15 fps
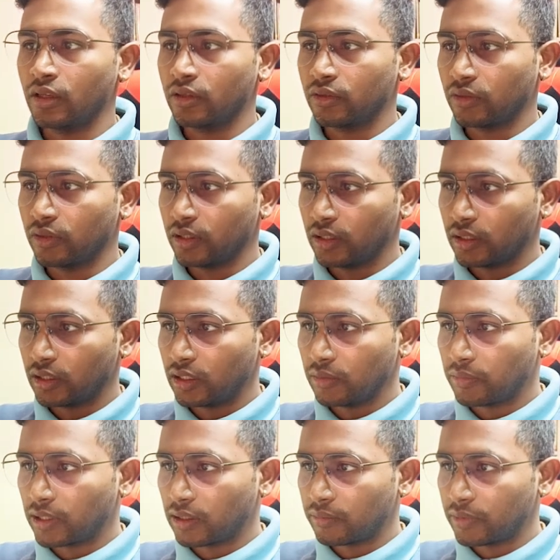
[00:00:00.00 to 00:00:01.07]
So here
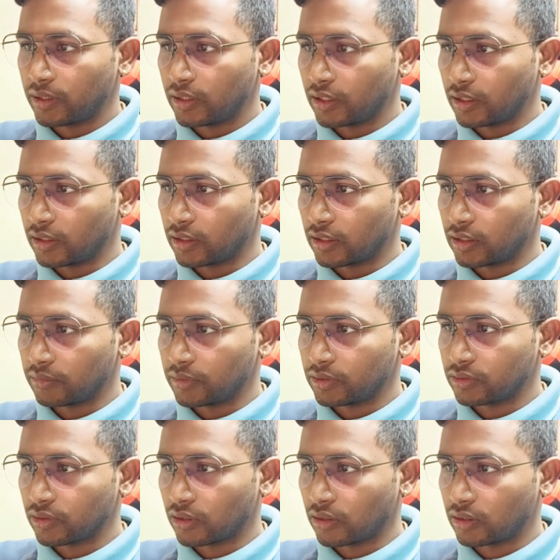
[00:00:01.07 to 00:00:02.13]
department 10, let me
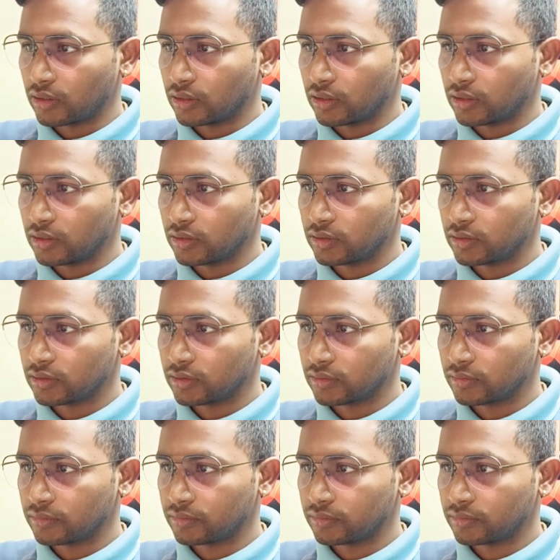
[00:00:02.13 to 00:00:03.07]
sort this